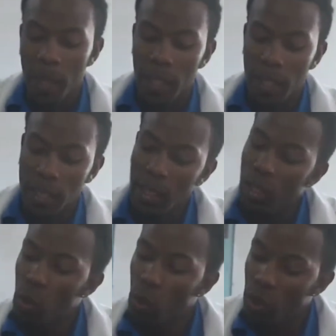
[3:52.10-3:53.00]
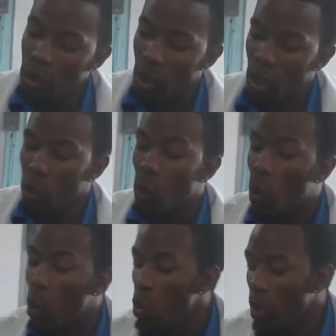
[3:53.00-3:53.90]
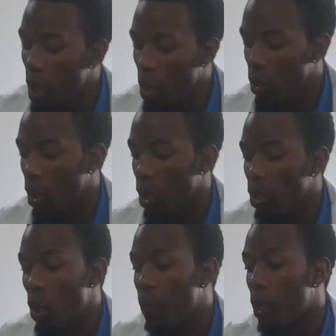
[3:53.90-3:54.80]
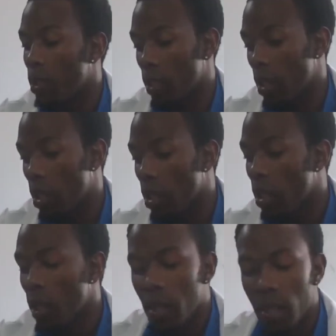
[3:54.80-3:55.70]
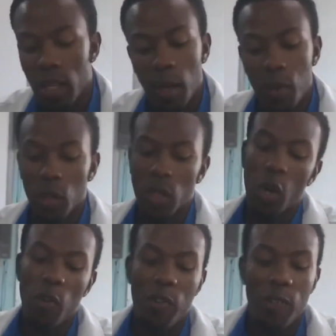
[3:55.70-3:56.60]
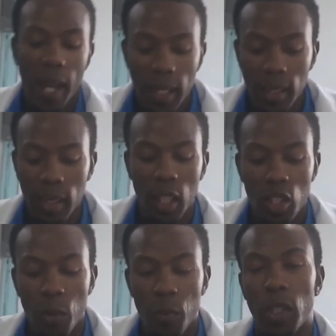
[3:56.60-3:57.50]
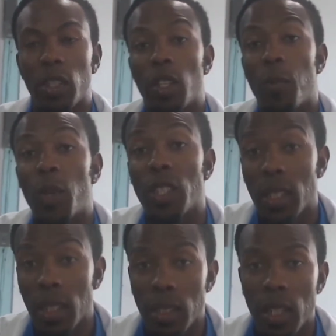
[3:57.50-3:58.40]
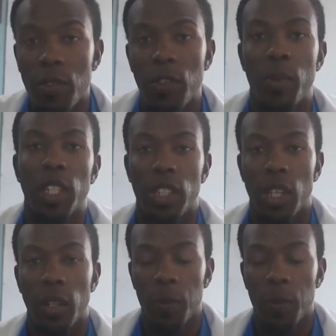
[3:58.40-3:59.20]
This is used to cool down your processor. Think about how fast your processor processes information.